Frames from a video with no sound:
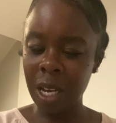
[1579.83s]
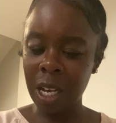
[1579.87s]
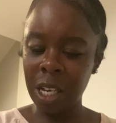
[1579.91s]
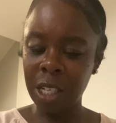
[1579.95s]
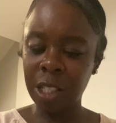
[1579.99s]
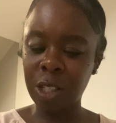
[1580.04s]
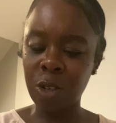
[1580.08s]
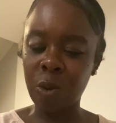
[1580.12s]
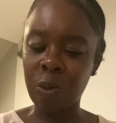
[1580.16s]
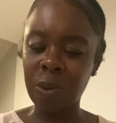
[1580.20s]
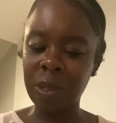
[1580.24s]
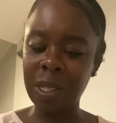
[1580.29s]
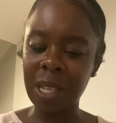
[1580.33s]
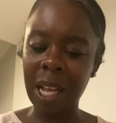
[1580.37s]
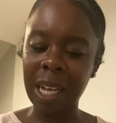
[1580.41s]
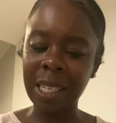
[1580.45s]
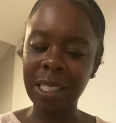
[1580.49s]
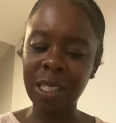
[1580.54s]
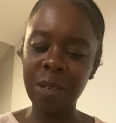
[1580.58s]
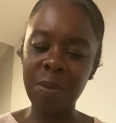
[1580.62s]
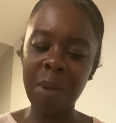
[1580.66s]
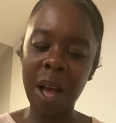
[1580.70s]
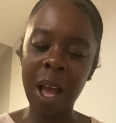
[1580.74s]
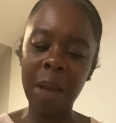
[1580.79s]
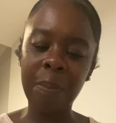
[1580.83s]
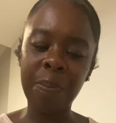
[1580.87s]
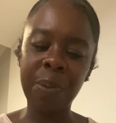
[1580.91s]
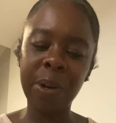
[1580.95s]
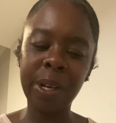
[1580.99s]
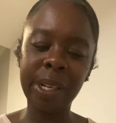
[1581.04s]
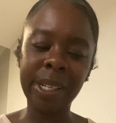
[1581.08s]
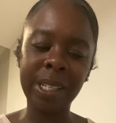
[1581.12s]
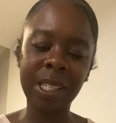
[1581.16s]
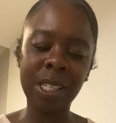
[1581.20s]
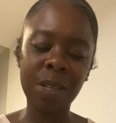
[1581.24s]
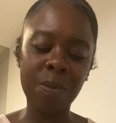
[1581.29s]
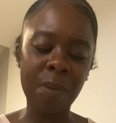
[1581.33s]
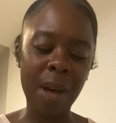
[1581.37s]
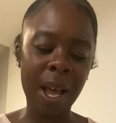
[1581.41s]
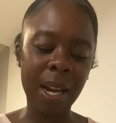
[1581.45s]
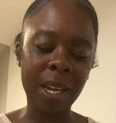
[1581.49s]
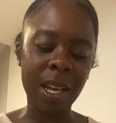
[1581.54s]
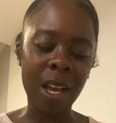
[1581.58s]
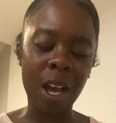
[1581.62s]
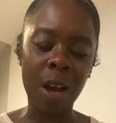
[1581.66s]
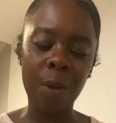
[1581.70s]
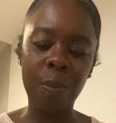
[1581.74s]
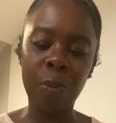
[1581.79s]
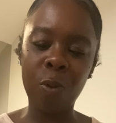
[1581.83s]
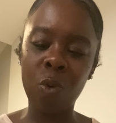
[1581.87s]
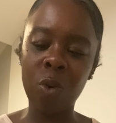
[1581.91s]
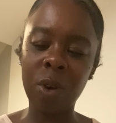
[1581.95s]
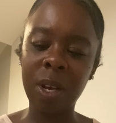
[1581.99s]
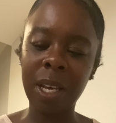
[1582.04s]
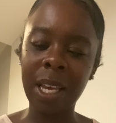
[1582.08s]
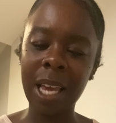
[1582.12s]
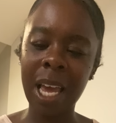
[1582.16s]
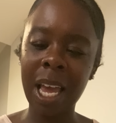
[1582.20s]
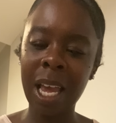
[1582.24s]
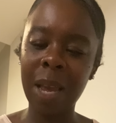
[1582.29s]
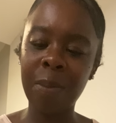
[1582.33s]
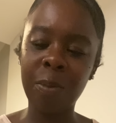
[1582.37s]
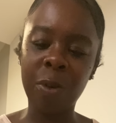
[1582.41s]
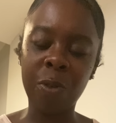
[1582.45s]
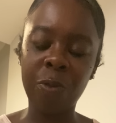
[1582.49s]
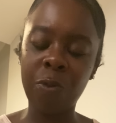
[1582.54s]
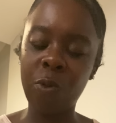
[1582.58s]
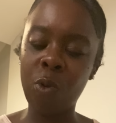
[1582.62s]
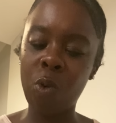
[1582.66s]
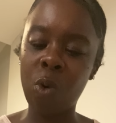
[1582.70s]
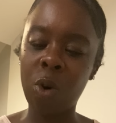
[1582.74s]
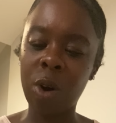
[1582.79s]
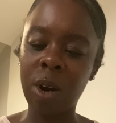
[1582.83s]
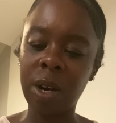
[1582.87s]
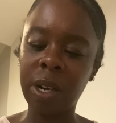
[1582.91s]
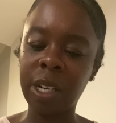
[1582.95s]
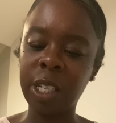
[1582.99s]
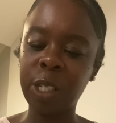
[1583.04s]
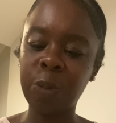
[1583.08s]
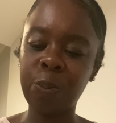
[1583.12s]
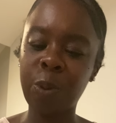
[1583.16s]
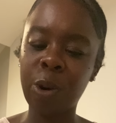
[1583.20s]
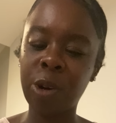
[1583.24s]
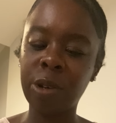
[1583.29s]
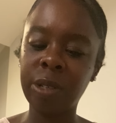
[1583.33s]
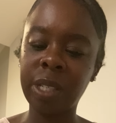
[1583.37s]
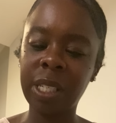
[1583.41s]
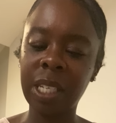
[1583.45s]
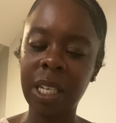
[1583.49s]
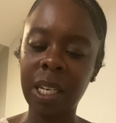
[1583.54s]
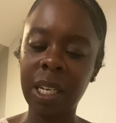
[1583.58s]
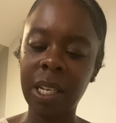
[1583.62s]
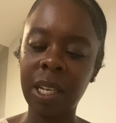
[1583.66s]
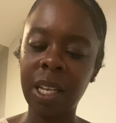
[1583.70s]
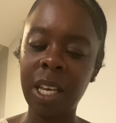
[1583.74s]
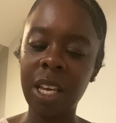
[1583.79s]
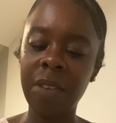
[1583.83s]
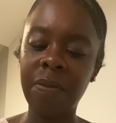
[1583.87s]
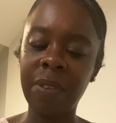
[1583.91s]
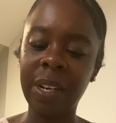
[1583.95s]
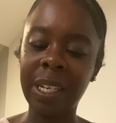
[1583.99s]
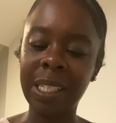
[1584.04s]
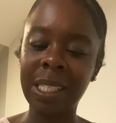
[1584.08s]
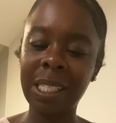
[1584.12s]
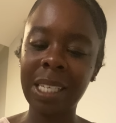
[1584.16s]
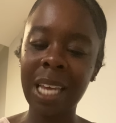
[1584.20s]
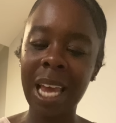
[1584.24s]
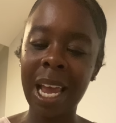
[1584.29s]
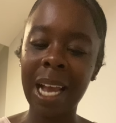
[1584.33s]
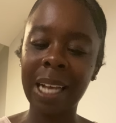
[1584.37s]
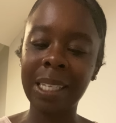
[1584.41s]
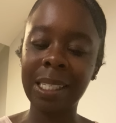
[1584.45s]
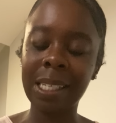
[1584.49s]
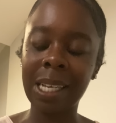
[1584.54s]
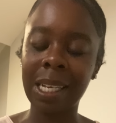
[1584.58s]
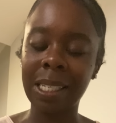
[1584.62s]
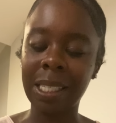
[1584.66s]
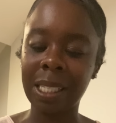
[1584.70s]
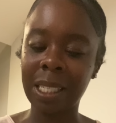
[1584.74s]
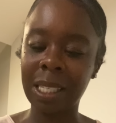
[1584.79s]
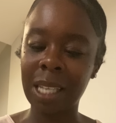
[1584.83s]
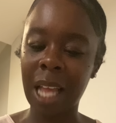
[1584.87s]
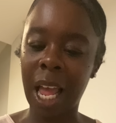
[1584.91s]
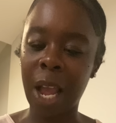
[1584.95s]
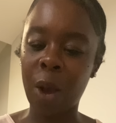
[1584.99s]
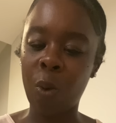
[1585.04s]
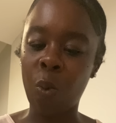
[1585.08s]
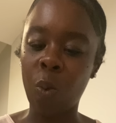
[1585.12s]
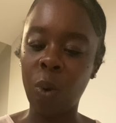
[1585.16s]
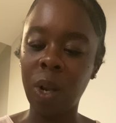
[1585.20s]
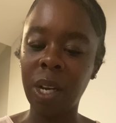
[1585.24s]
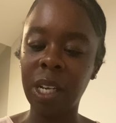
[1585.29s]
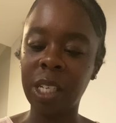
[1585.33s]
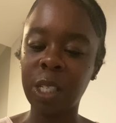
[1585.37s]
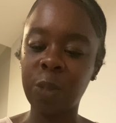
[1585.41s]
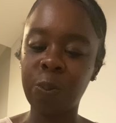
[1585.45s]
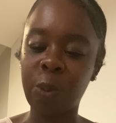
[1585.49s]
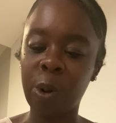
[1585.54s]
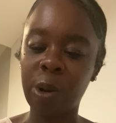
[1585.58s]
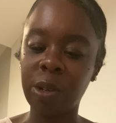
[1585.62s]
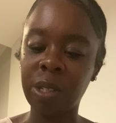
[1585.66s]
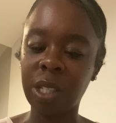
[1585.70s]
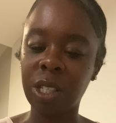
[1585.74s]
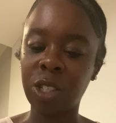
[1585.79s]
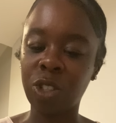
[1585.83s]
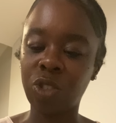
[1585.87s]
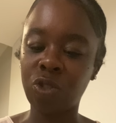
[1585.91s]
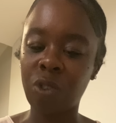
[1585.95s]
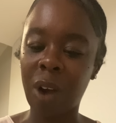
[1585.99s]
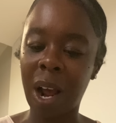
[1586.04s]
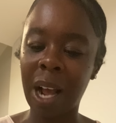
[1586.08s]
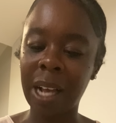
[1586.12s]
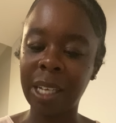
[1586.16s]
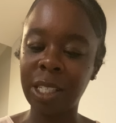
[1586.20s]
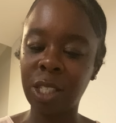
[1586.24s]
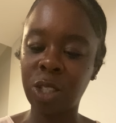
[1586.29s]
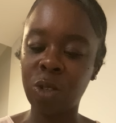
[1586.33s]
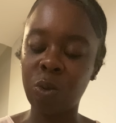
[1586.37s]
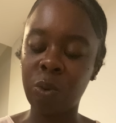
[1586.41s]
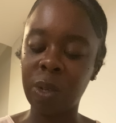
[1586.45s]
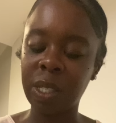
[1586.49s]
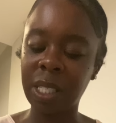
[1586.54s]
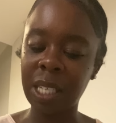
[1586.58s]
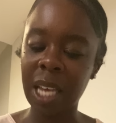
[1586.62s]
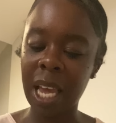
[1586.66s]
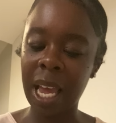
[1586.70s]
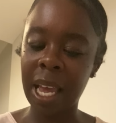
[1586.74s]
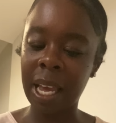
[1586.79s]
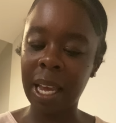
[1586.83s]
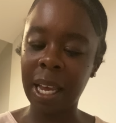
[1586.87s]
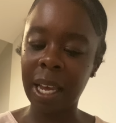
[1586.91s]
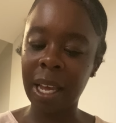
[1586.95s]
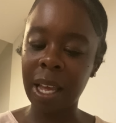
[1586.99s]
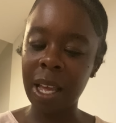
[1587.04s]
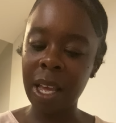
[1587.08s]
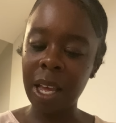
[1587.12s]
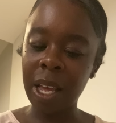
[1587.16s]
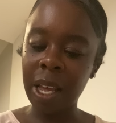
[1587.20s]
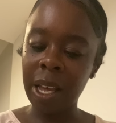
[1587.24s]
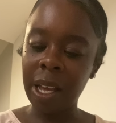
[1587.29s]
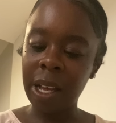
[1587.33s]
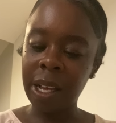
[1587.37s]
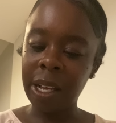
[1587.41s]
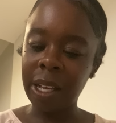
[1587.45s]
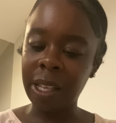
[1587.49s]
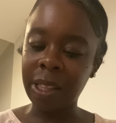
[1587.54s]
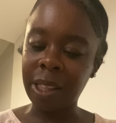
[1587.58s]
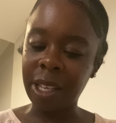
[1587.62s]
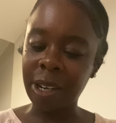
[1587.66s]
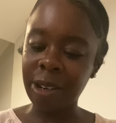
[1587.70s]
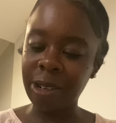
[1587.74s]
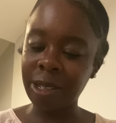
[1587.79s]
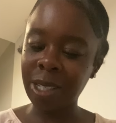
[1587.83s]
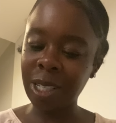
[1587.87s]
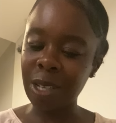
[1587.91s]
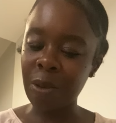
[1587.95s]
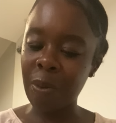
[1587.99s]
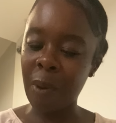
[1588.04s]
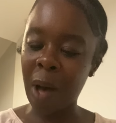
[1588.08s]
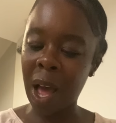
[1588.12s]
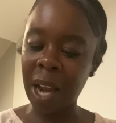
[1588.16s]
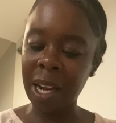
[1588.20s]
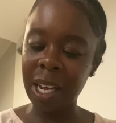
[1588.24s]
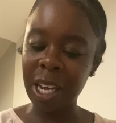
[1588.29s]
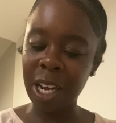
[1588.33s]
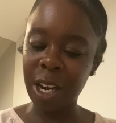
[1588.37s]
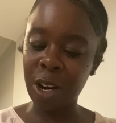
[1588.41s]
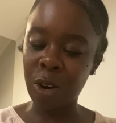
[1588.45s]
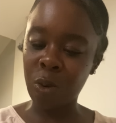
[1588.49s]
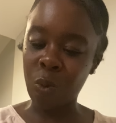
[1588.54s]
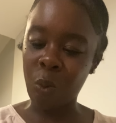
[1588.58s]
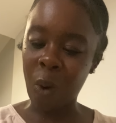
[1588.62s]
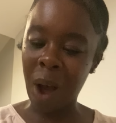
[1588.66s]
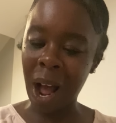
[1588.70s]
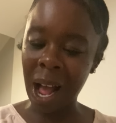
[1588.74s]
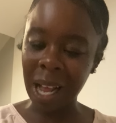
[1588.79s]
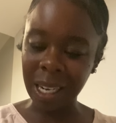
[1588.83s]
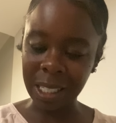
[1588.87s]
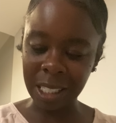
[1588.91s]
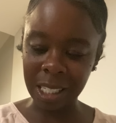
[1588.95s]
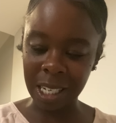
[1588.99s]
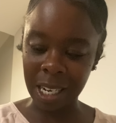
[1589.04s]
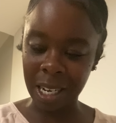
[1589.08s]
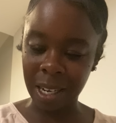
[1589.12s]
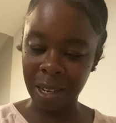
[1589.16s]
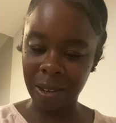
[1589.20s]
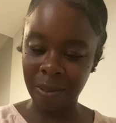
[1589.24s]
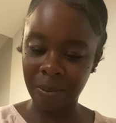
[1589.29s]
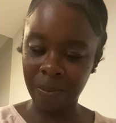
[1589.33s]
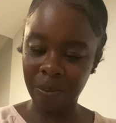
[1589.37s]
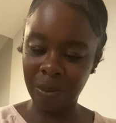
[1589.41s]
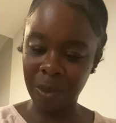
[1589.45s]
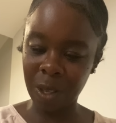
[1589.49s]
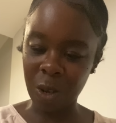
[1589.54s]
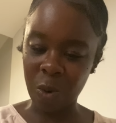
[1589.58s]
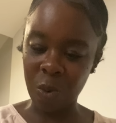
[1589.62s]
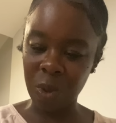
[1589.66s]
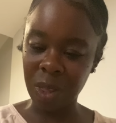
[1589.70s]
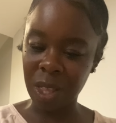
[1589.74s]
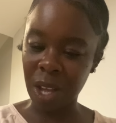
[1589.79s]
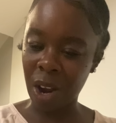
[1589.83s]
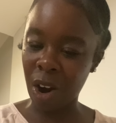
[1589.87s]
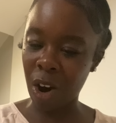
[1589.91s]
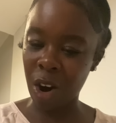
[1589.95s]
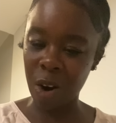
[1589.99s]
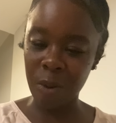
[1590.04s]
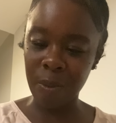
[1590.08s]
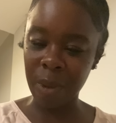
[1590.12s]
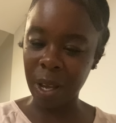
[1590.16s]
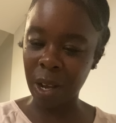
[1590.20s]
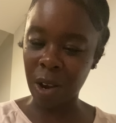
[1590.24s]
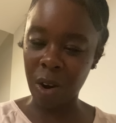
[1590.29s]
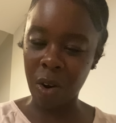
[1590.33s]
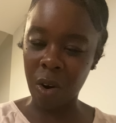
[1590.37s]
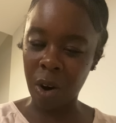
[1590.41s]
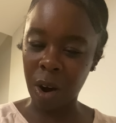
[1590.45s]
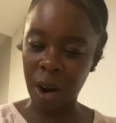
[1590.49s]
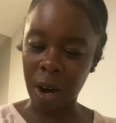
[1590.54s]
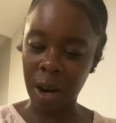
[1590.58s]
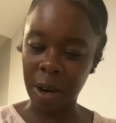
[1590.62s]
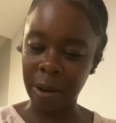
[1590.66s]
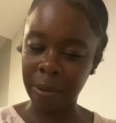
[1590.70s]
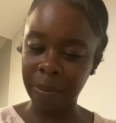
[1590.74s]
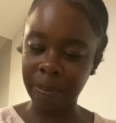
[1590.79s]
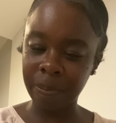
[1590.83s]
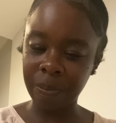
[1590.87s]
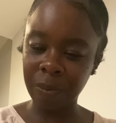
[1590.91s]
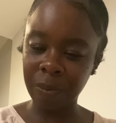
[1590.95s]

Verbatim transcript: So it's like somebody putting somebody up on game before this person even attacks. Because it's like when this person tries to attack, there's somebody here watching with the hermit card